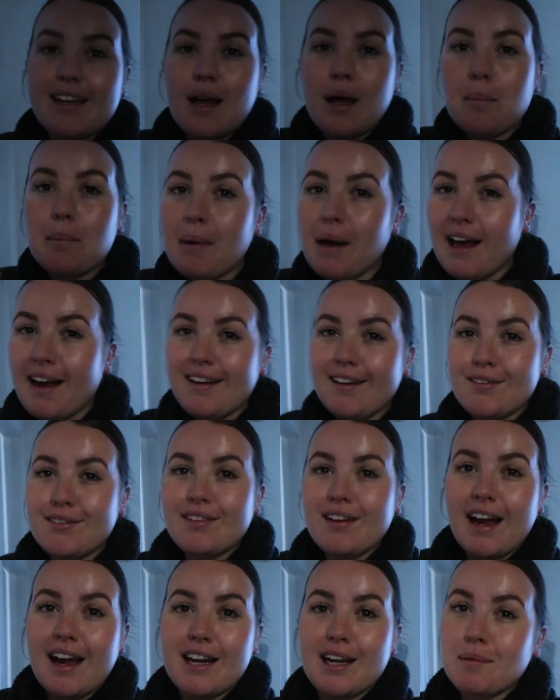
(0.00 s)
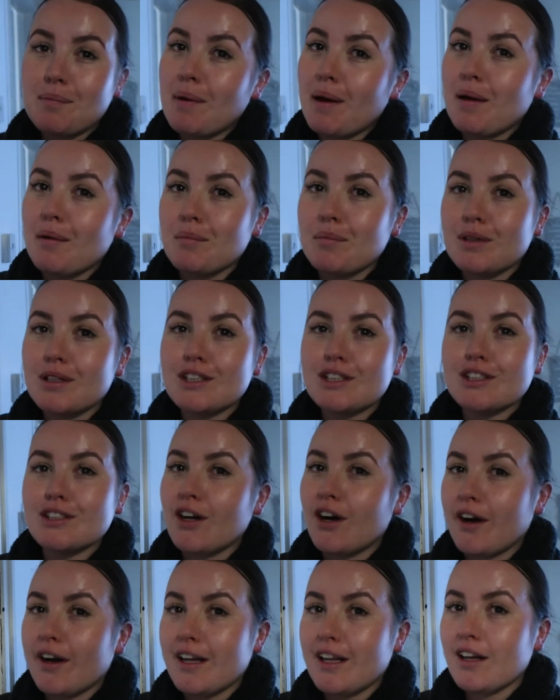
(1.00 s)
a bath and a pamper
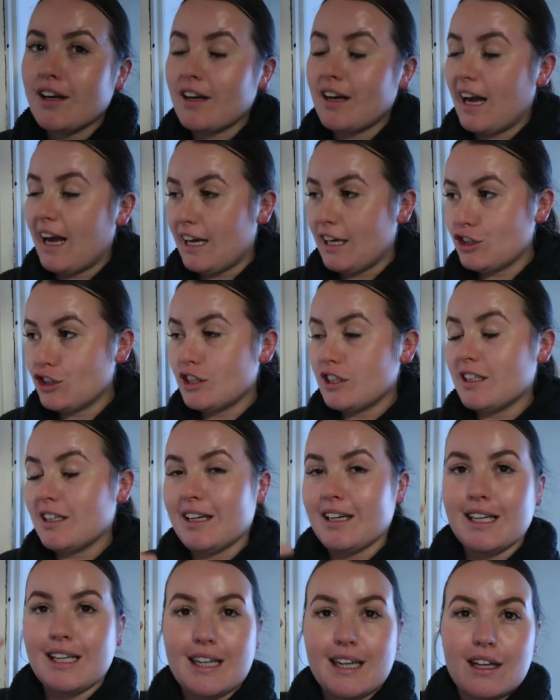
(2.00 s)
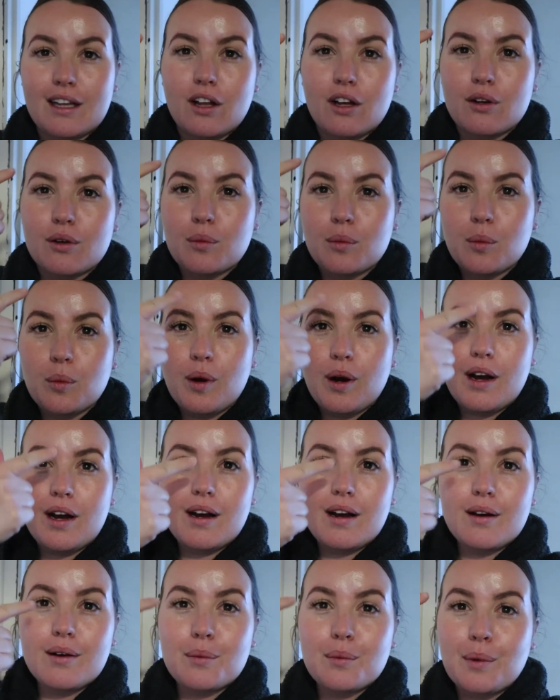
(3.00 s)
tonight. Look, I actually need it. Look,
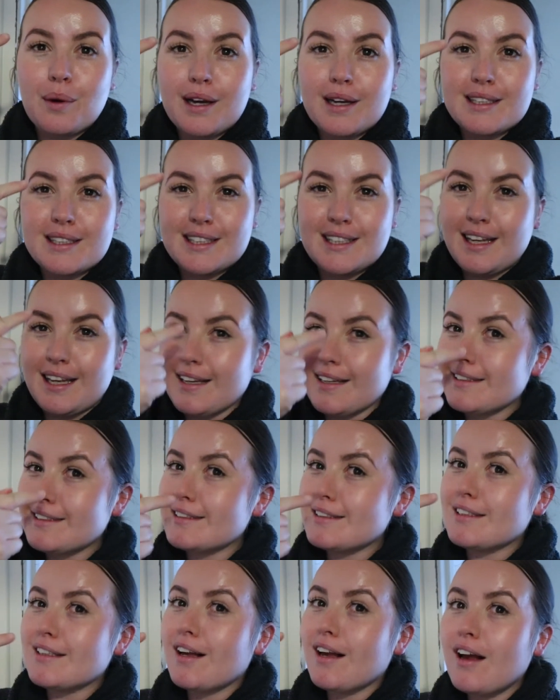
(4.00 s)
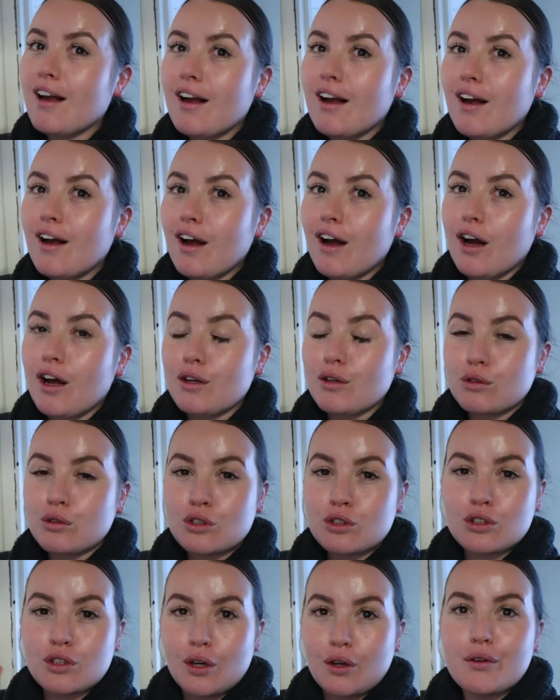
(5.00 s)
what is this?
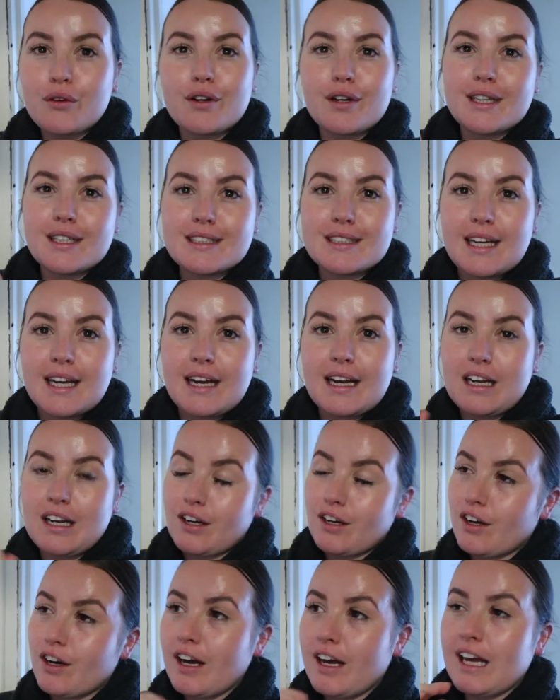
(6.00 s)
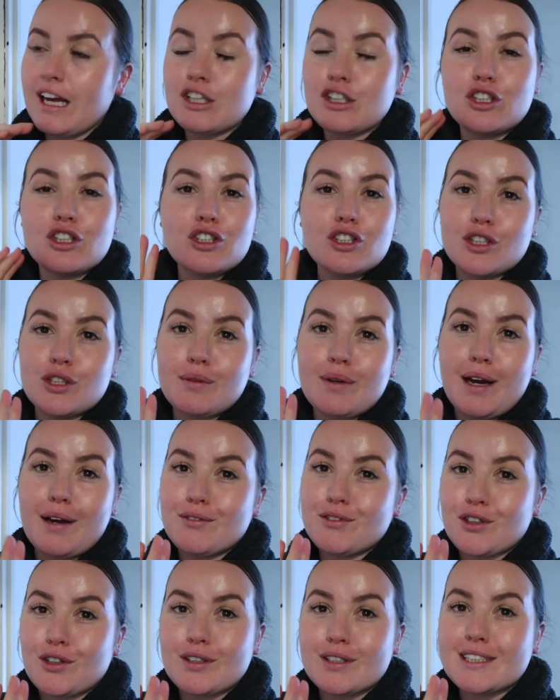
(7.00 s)
Looks so greasy. Look, I actually do
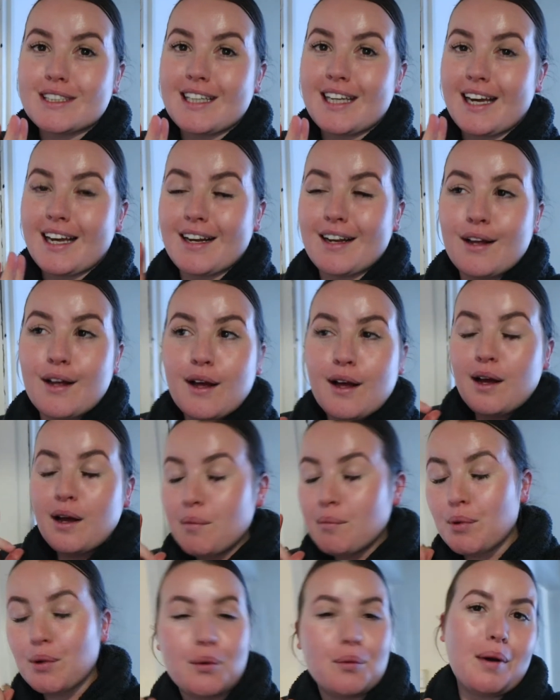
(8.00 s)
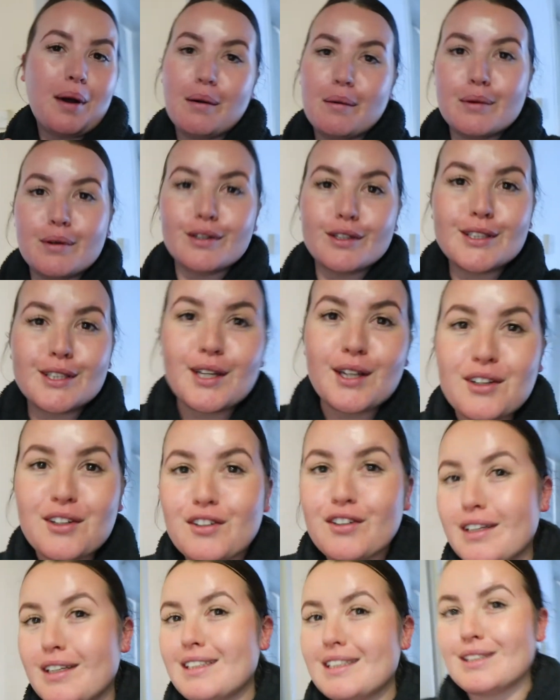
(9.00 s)
have dry skin, but wow, looks so
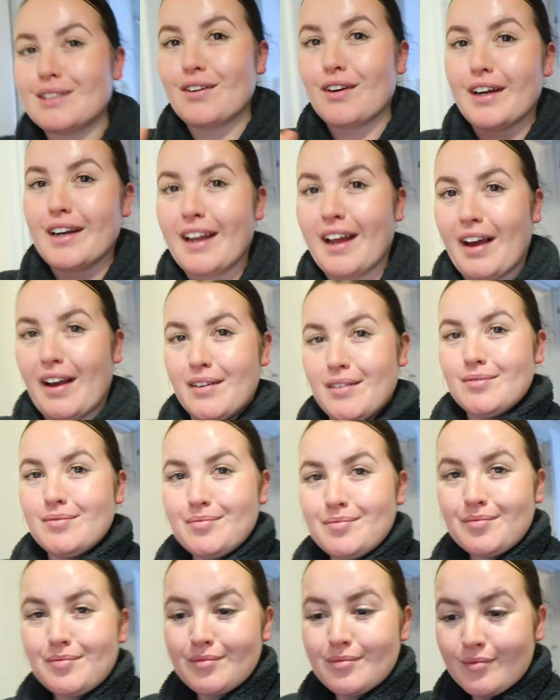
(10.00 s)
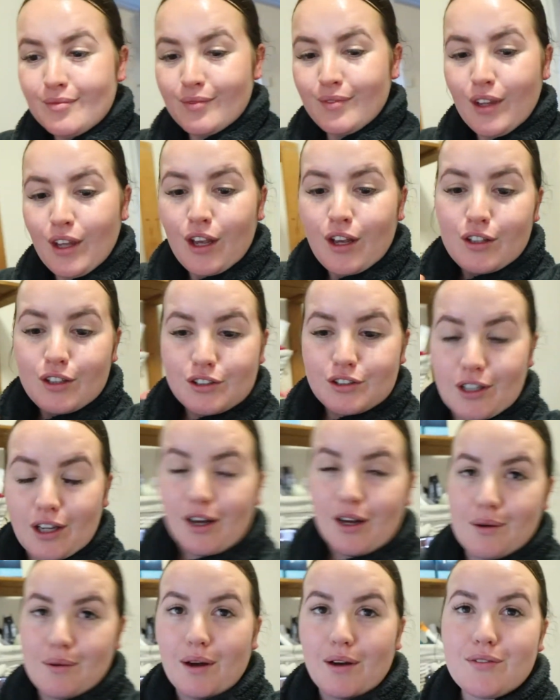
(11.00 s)
greasy right there.
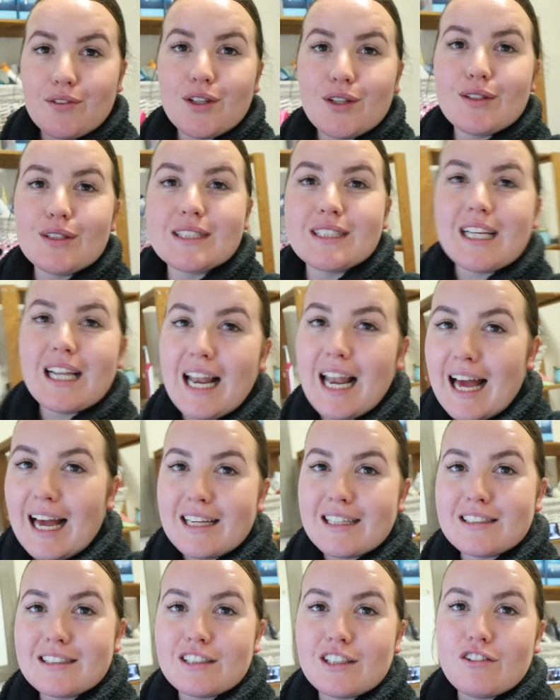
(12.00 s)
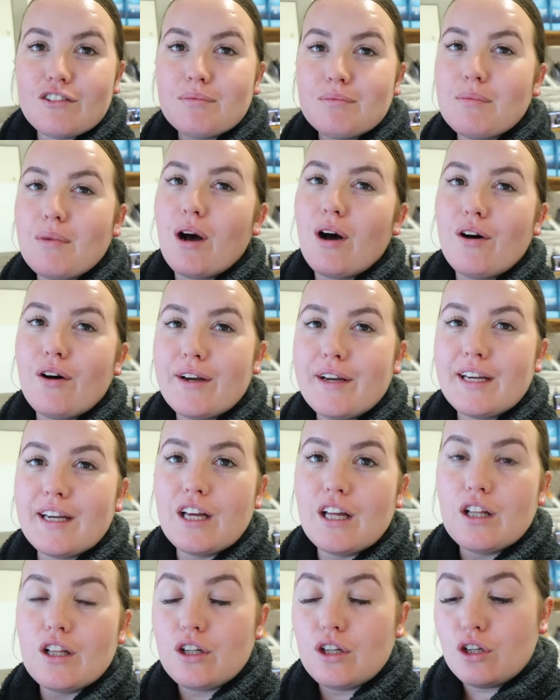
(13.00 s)
So I've used the last of
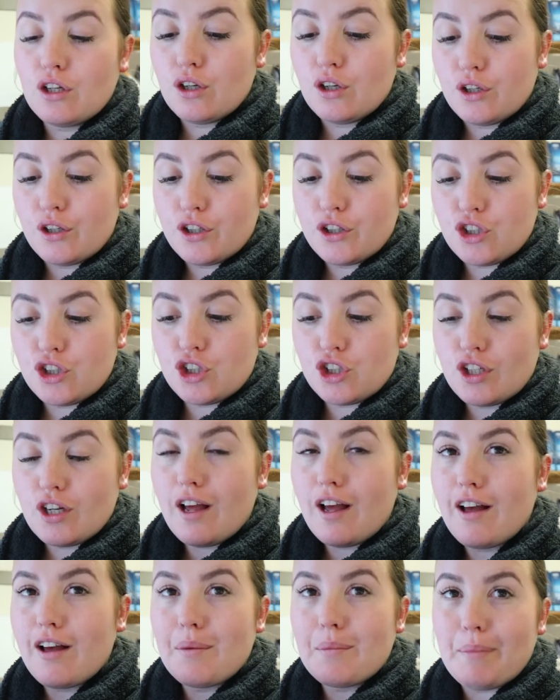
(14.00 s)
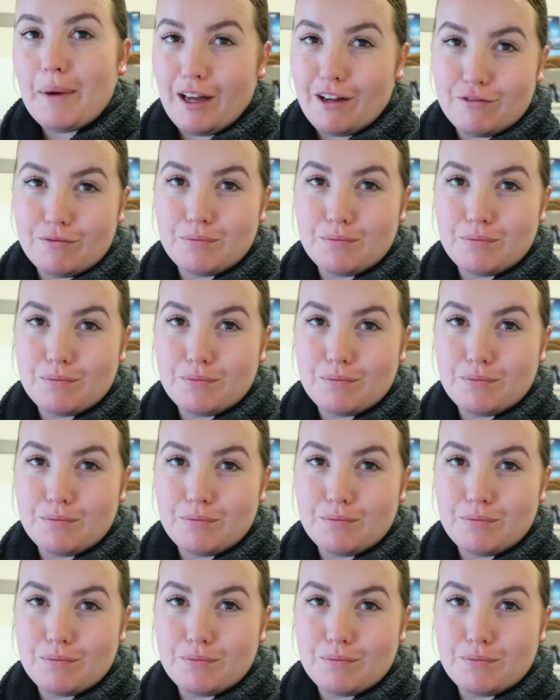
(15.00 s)
my Lush bath